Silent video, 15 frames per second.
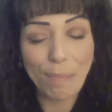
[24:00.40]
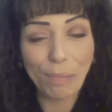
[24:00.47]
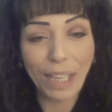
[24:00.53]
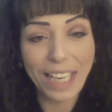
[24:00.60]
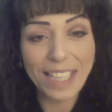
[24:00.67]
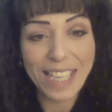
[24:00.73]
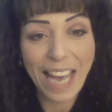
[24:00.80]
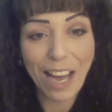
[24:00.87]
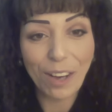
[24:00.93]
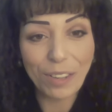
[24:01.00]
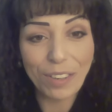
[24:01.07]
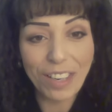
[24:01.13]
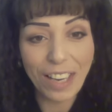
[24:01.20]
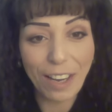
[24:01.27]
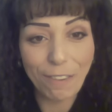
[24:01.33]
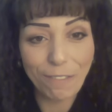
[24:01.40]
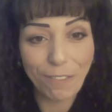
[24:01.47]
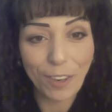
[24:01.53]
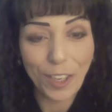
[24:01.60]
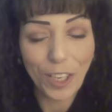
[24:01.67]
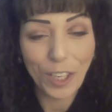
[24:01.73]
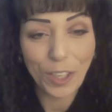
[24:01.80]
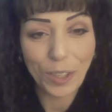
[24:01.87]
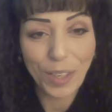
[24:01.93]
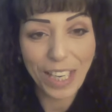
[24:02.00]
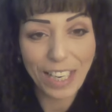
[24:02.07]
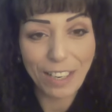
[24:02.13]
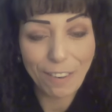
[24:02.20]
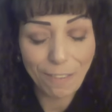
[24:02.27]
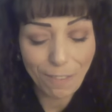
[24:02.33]
plays out for you
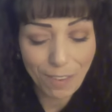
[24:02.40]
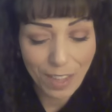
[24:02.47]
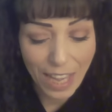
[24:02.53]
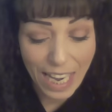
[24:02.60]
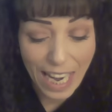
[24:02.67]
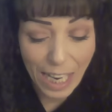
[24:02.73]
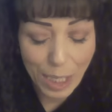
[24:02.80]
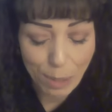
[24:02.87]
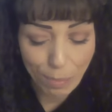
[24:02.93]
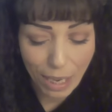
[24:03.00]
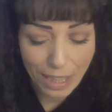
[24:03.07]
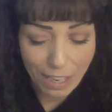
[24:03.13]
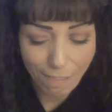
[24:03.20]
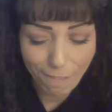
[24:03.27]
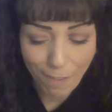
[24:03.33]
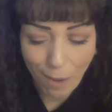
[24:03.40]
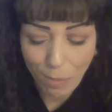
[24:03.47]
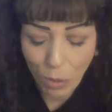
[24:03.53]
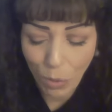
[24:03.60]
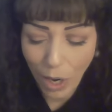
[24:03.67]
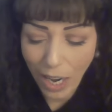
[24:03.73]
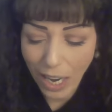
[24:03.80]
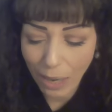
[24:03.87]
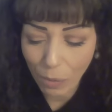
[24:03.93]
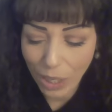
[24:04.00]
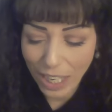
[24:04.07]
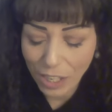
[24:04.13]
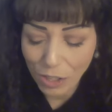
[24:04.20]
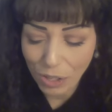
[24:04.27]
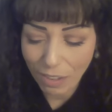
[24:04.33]
in the next month in February when
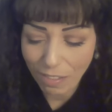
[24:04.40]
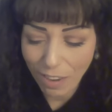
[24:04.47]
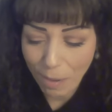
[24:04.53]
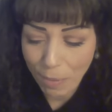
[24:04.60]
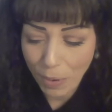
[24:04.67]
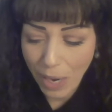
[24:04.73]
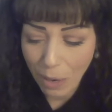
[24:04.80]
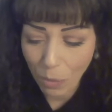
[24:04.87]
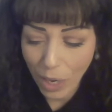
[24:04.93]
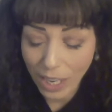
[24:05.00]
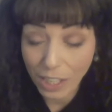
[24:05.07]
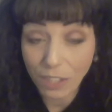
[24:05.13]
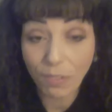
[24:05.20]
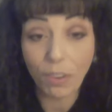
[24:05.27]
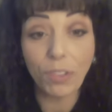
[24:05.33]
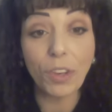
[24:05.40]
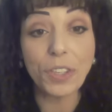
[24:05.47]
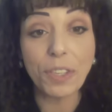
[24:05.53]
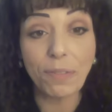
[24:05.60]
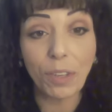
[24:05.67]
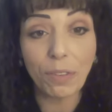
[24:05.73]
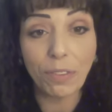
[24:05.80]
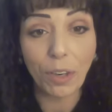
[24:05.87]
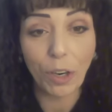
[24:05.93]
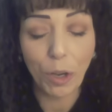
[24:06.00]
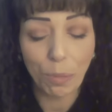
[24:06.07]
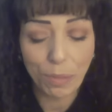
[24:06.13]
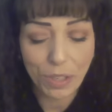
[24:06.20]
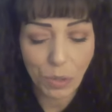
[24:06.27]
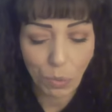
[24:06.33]
I do the February readings for those of you for
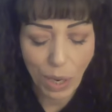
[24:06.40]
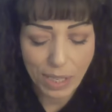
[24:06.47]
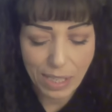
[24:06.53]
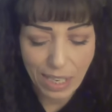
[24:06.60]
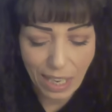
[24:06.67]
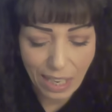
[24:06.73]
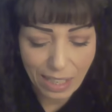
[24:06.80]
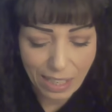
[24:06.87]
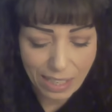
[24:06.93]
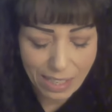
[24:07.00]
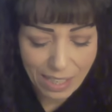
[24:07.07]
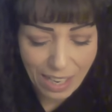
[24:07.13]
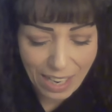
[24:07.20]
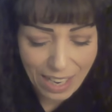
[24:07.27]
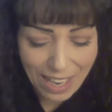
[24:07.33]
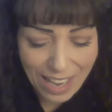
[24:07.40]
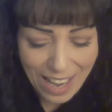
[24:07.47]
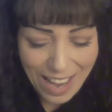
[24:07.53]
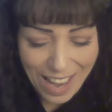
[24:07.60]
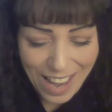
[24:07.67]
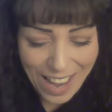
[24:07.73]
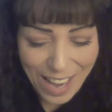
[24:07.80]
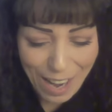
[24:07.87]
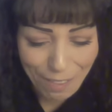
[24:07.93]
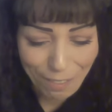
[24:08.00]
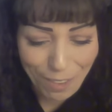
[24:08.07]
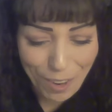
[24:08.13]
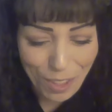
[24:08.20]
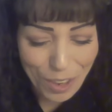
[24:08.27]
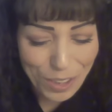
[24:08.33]
whom this resonated. And
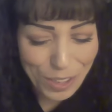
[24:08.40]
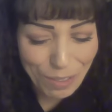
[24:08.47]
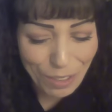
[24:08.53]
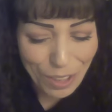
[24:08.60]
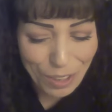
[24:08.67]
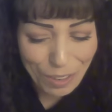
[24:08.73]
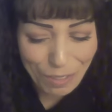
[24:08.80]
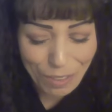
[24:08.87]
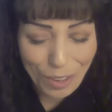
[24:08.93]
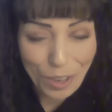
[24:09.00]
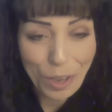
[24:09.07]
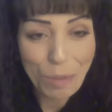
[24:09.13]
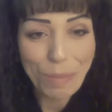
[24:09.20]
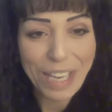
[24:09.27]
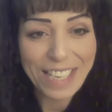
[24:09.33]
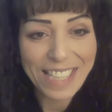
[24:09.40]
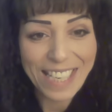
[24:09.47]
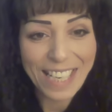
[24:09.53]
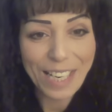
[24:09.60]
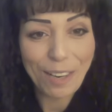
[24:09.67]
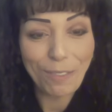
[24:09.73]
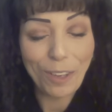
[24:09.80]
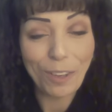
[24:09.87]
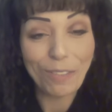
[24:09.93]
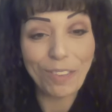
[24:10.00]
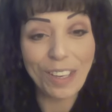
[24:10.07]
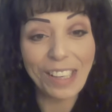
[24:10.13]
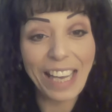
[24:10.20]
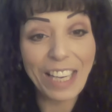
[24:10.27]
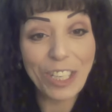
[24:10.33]
for those of you for whom it did, if you
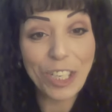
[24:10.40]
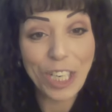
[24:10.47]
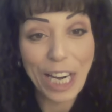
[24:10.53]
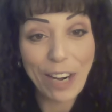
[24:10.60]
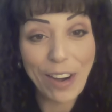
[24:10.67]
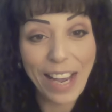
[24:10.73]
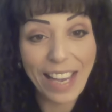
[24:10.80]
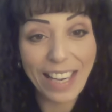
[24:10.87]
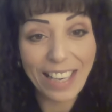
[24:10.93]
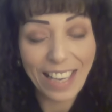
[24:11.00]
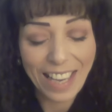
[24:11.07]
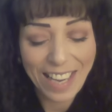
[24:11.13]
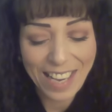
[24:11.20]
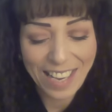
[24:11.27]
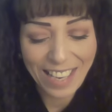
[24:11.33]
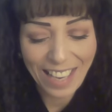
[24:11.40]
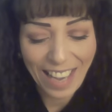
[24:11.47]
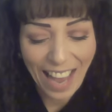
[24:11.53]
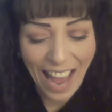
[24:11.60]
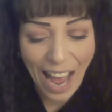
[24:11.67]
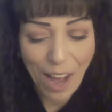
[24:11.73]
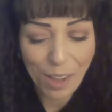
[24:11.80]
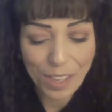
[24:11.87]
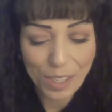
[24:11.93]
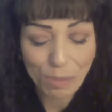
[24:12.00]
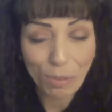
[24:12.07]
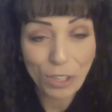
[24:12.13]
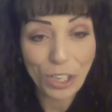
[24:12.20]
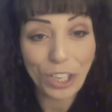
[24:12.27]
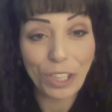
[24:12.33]
feel like sharing how this
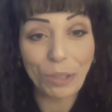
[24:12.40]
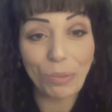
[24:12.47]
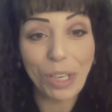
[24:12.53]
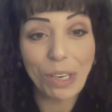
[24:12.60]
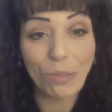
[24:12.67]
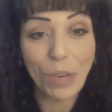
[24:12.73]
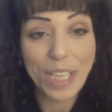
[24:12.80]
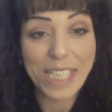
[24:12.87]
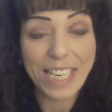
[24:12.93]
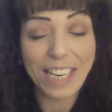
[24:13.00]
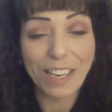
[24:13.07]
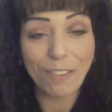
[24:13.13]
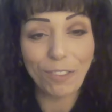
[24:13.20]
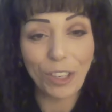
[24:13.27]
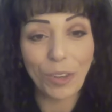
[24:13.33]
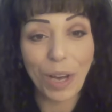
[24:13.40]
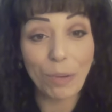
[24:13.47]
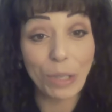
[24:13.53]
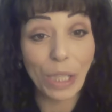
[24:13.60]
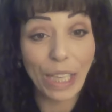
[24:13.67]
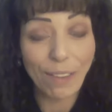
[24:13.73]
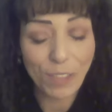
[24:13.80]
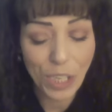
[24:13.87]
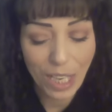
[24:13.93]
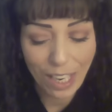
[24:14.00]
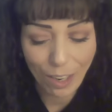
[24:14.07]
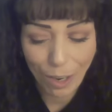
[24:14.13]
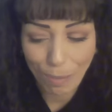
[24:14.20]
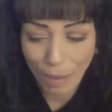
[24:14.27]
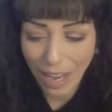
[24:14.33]
particular reading resonated for you, I would love to
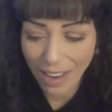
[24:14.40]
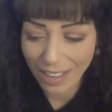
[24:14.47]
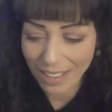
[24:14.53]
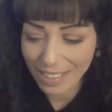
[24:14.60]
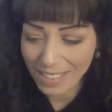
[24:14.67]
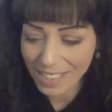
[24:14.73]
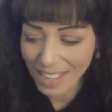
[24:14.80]
hear about it.